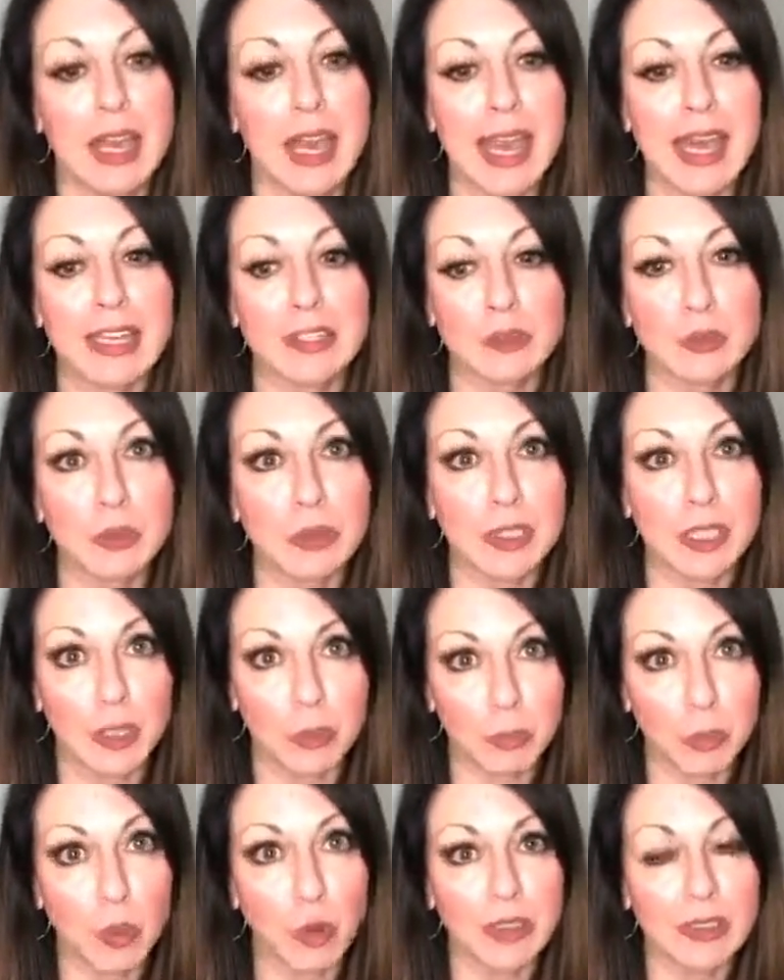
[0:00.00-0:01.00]
And it's really
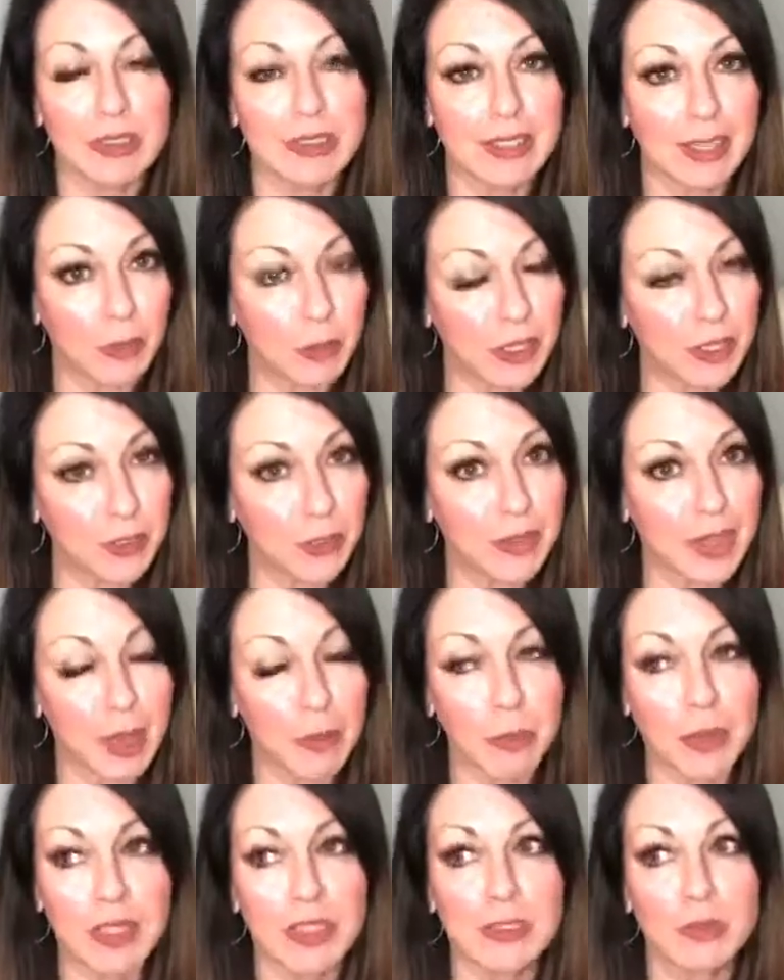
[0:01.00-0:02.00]
important that we do that,
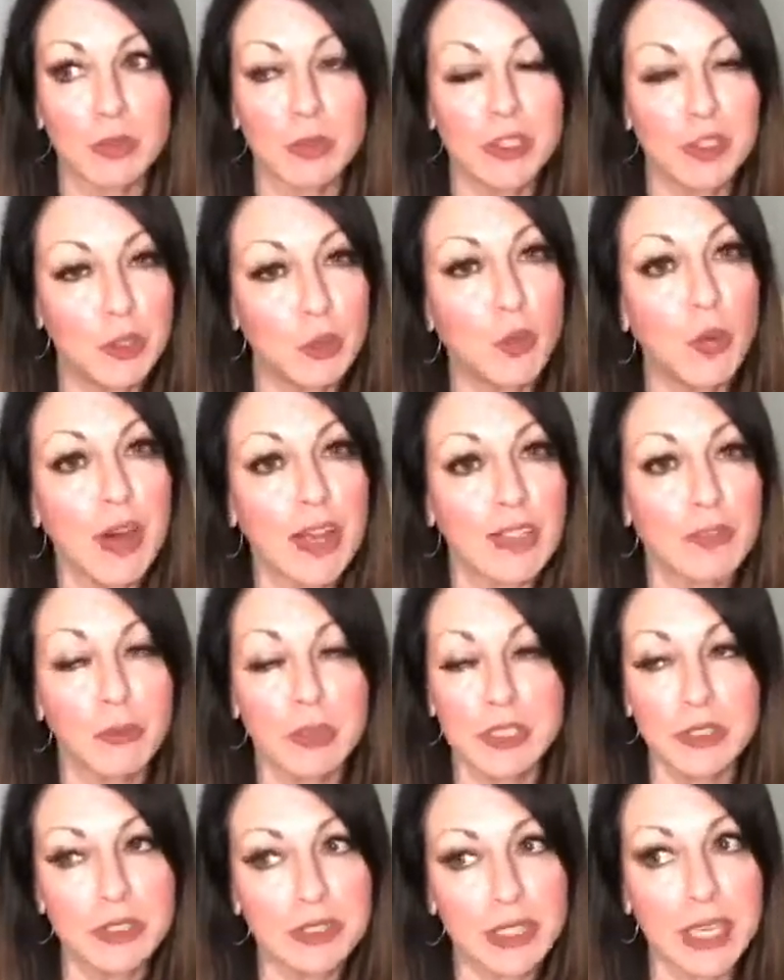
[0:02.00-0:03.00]
because when you
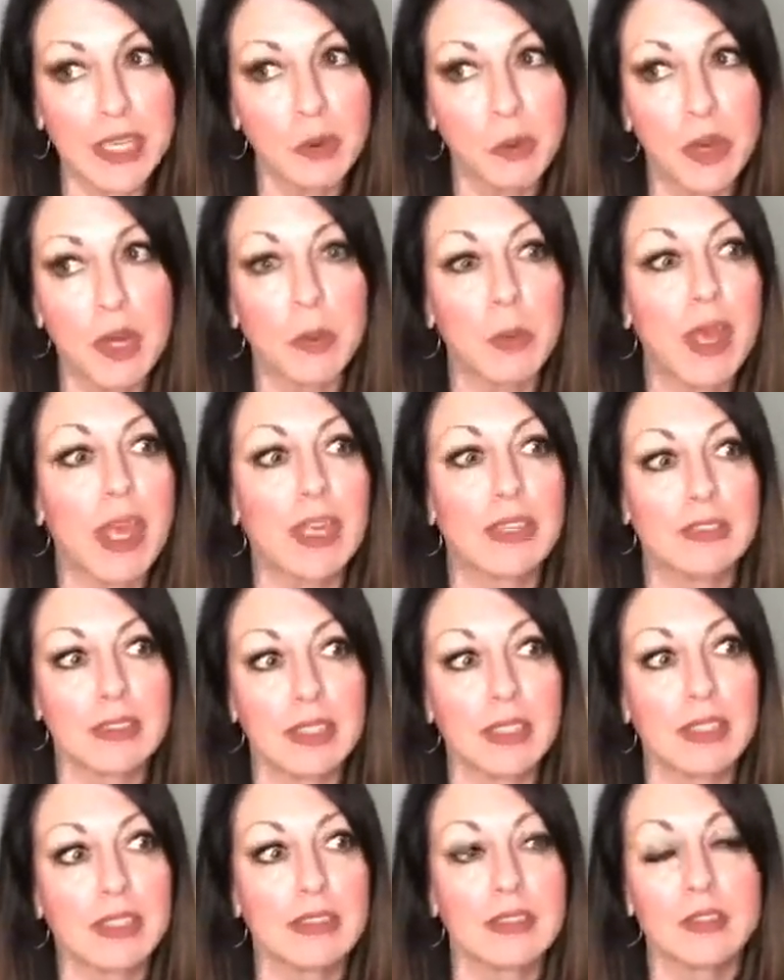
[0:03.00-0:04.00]
say you want to make
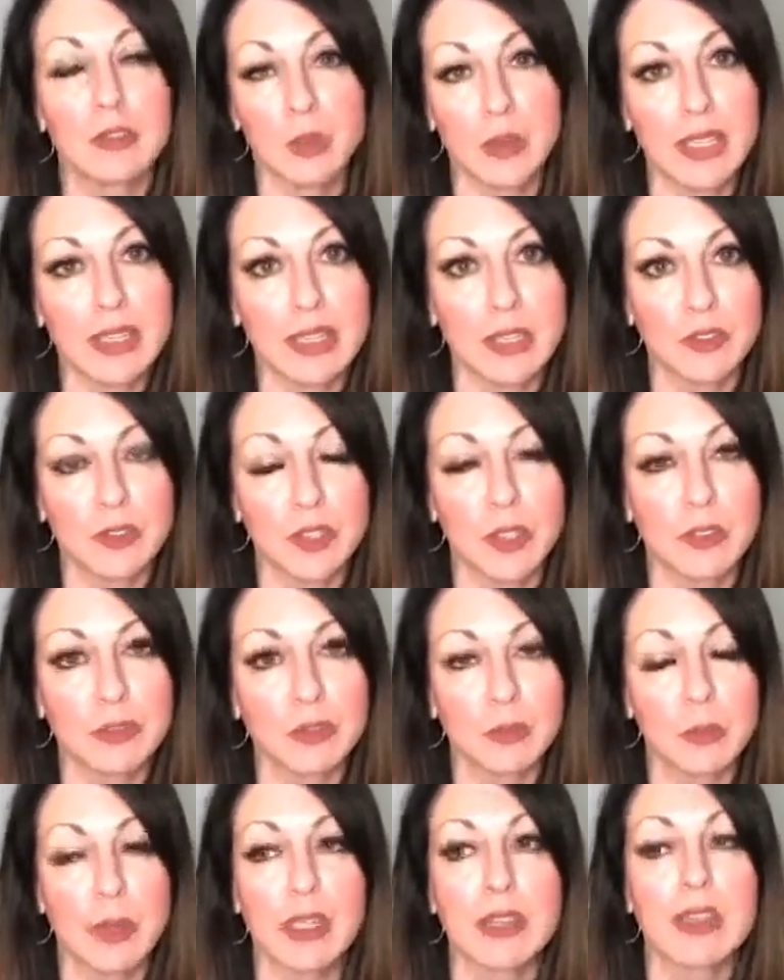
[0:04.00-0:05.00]
$10,000, $20,000
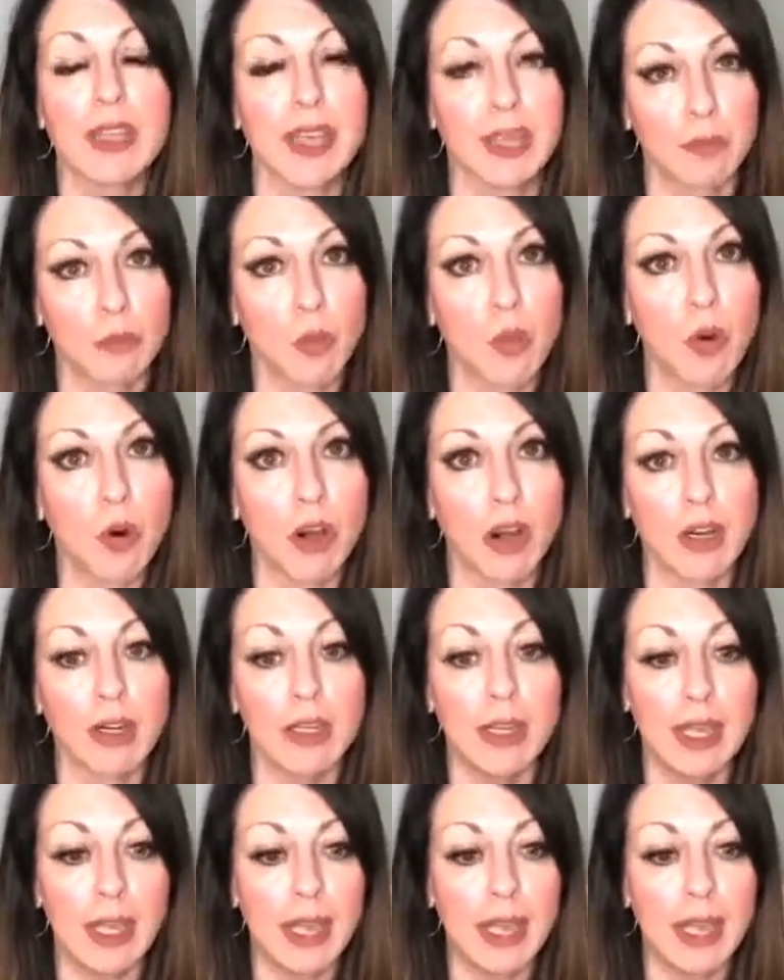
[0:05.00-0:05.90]
a month and more,